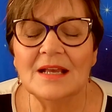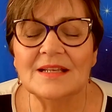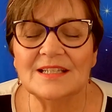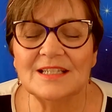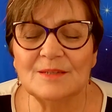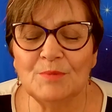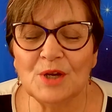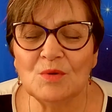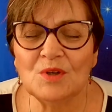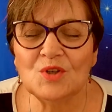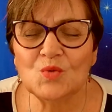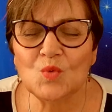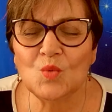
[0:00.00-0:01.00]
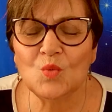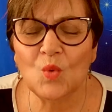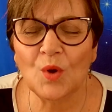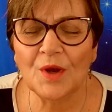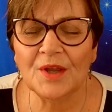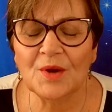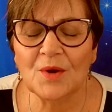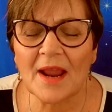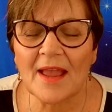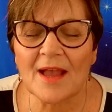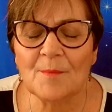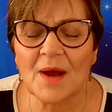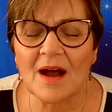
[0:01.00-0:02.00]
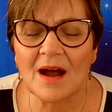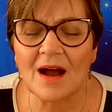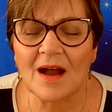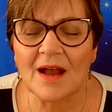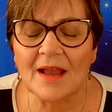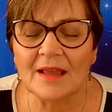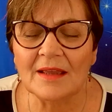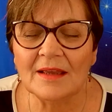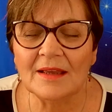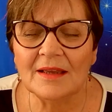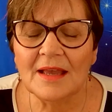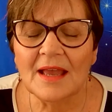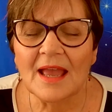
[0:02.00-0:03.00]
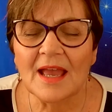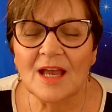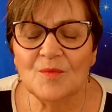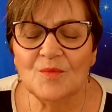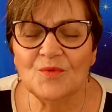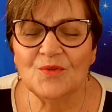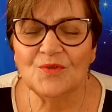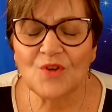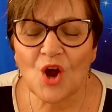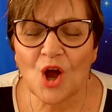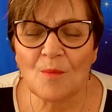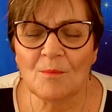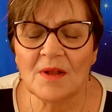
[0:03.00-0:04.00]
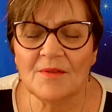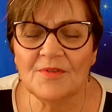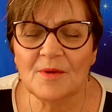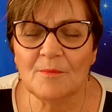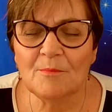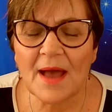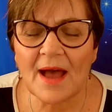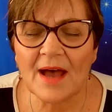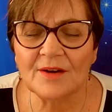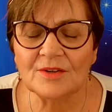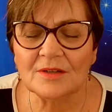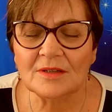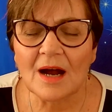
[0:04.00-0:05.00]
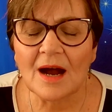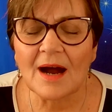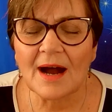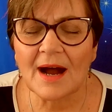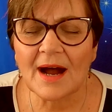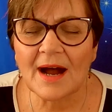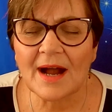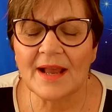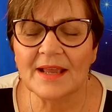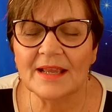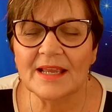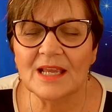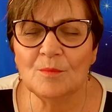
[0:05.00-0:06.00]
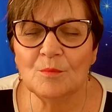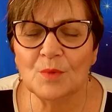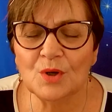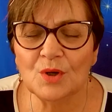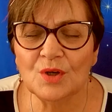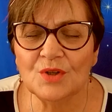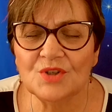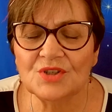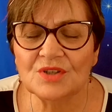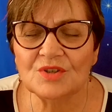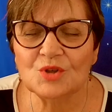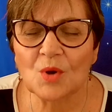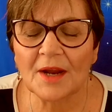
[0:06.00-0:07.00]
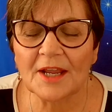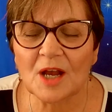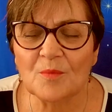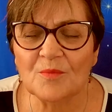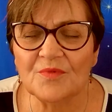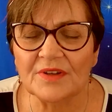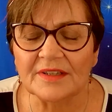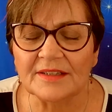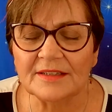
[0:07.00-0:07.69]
Spiritual warrior am I, and from the battle I emerge triumphant.